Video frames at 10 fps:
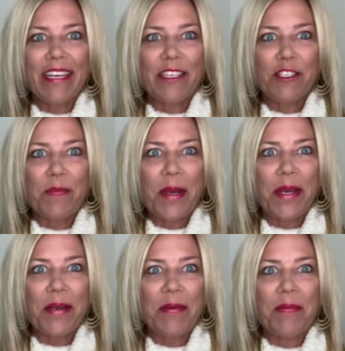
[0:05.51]

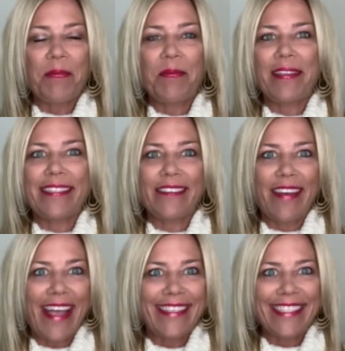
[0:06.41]
Kirchberg with
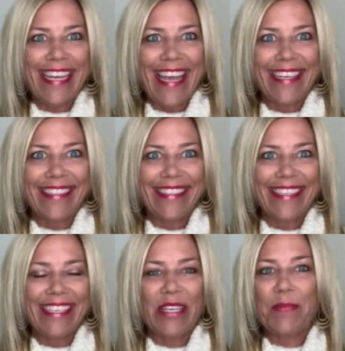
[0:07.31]
Divine Style,
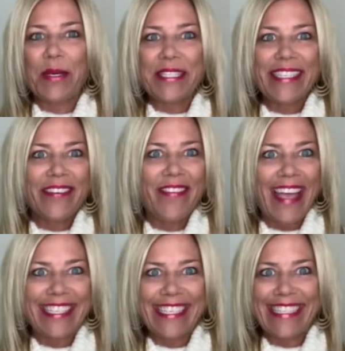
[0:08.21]
your personal
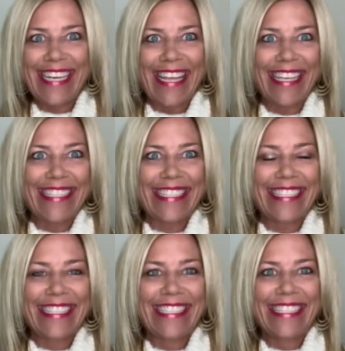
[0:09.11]
fashion
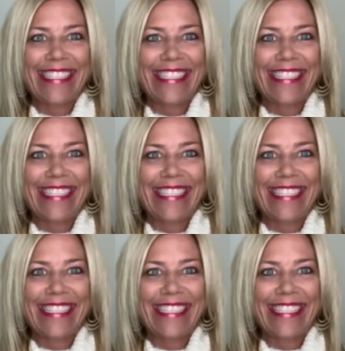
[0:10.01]
stylist.